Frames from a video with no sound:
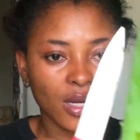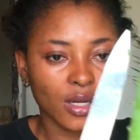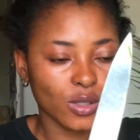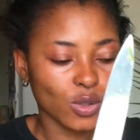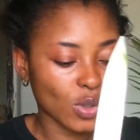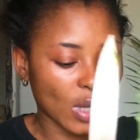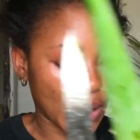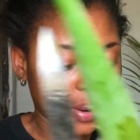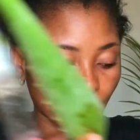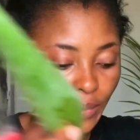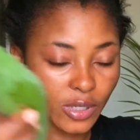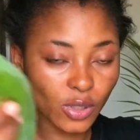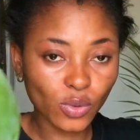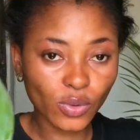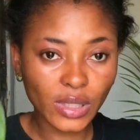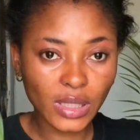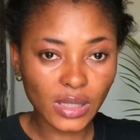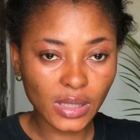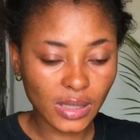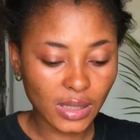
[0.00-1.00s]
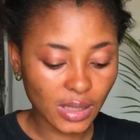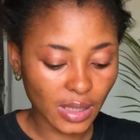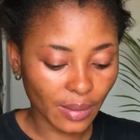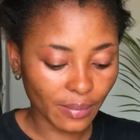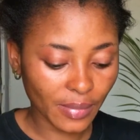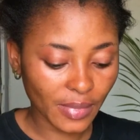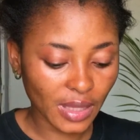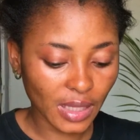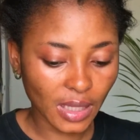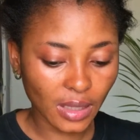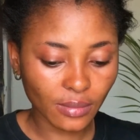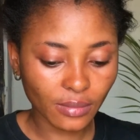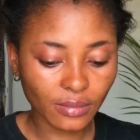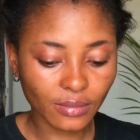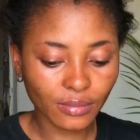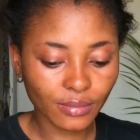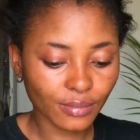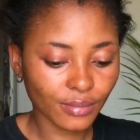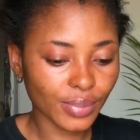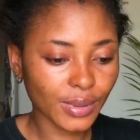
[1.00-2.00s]
so I'll be doing the same thing,
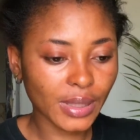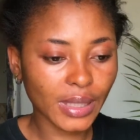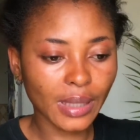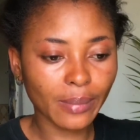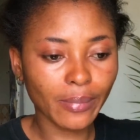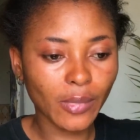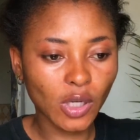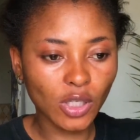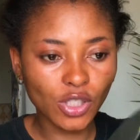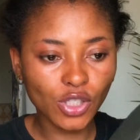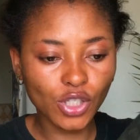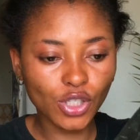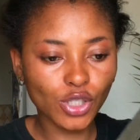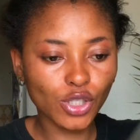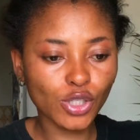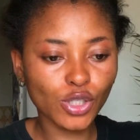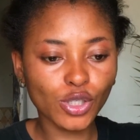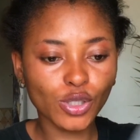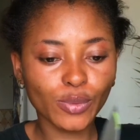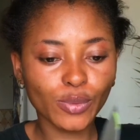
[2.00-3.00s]
pretty much